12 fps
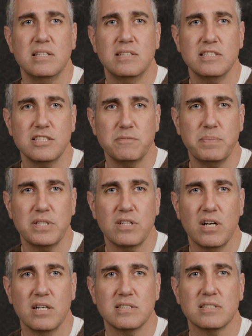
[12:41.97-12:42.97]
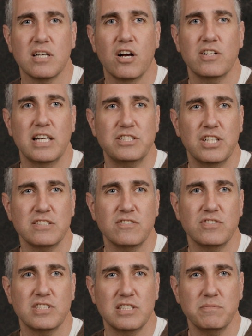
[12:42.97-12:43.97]
This is because our
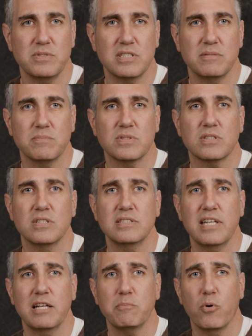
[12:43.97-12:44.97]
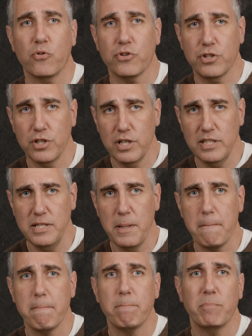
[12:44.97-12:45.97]
digestive systems contain both good
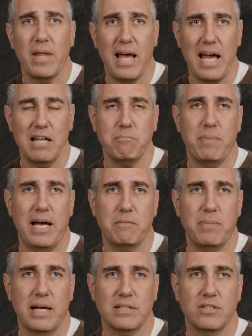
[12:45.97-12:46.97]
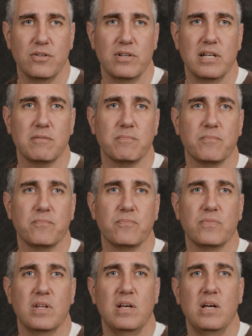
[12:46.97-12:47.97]
and bad bacteria.
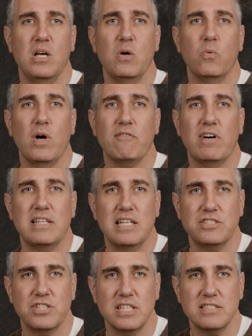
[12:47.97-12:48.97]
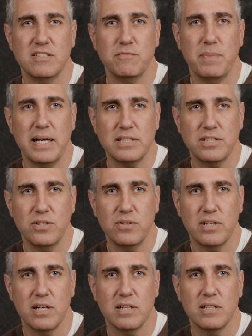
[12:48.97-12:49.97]
We have a digestive
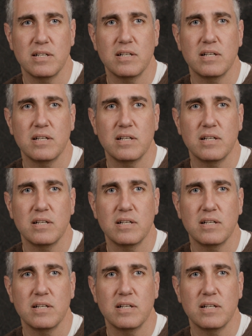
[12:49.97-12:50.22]
bacteria